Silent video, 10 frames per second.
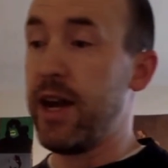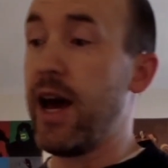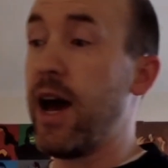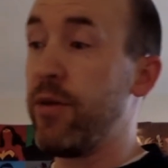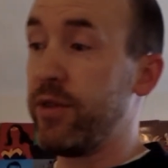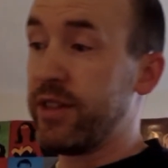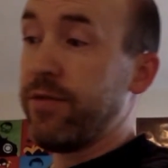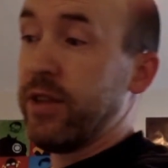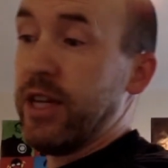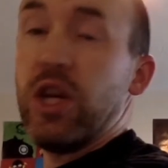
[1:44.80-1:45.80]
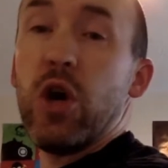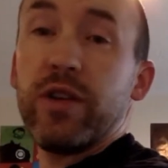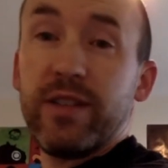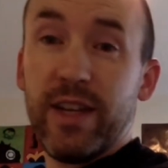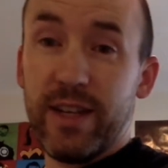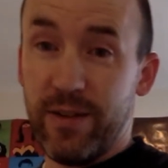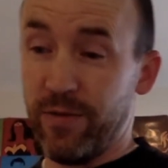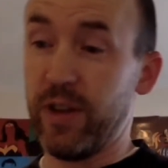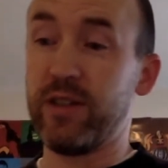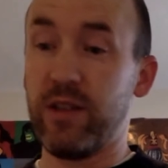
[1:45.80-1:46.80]
I was definitely noticing a
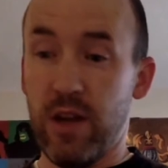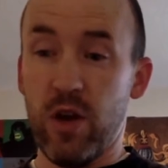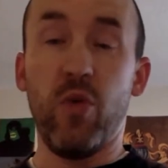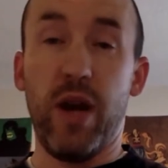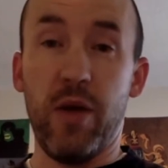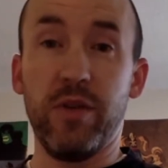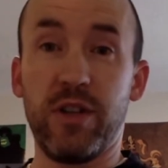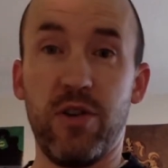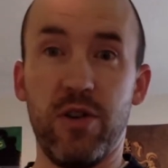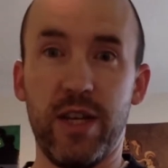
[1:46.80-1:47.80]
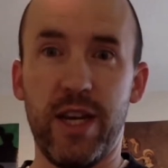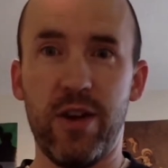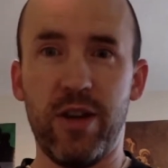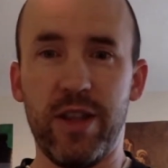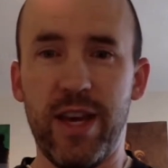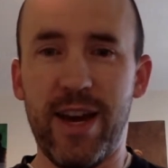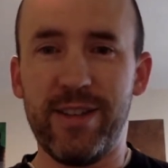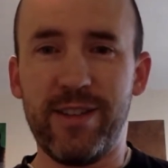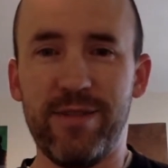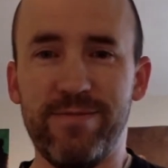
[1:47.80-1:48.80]
difference when I was curling out on the
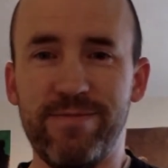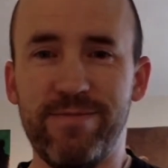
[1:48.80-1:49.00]
ice.